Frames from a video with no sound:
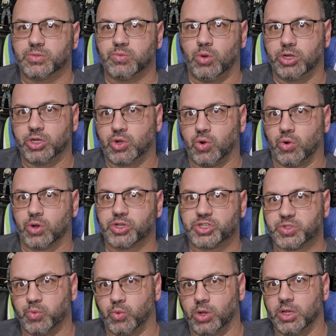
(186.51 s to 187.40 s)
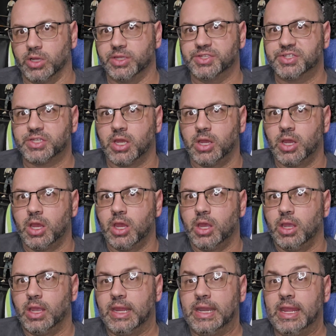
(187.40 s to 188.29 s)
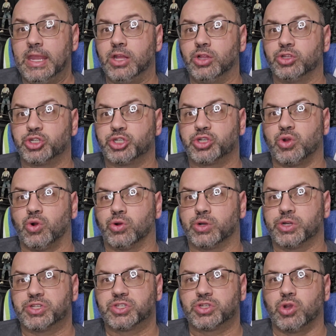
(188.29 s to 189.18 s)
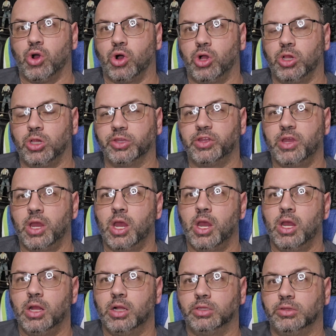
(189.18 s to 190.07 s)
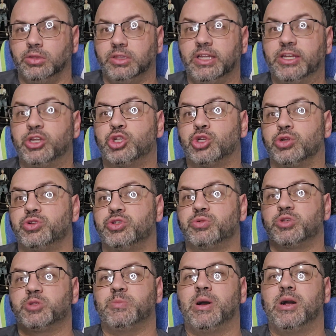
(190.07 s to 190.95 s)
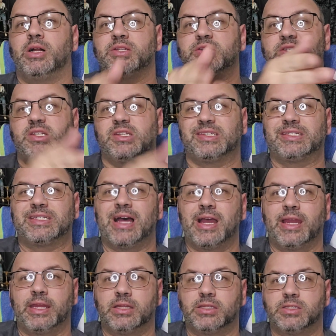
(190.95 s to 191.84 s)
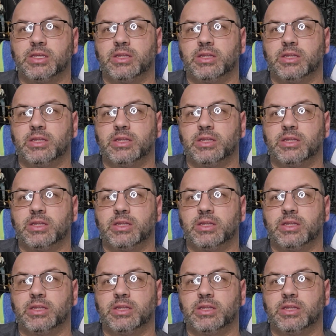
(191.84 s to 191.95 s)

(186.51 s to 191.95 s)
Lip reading: One course was an English course called Literature's Response to Science.